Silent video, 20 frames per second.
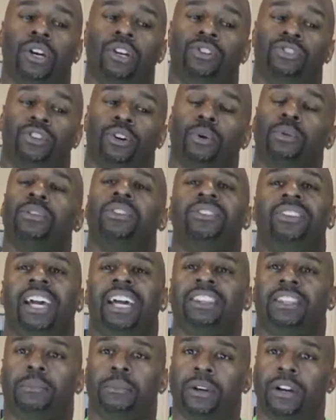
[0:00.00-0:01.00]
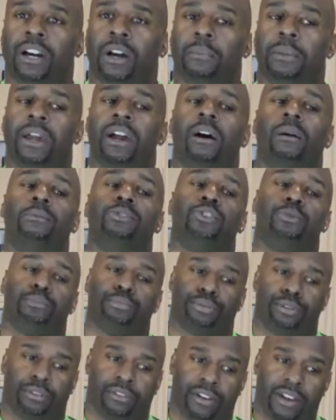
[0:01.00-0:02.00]
So xanthan gum helps
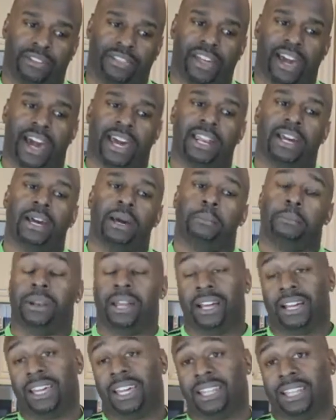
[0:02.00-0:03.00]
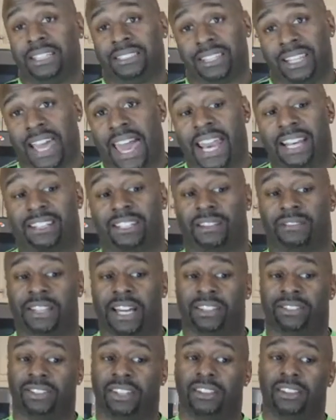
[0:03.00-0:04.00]
prevent that. But again, that's an additive
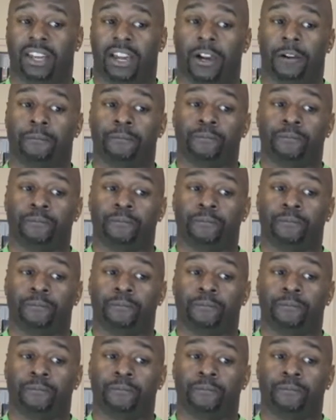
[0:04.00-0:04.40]
that's in there.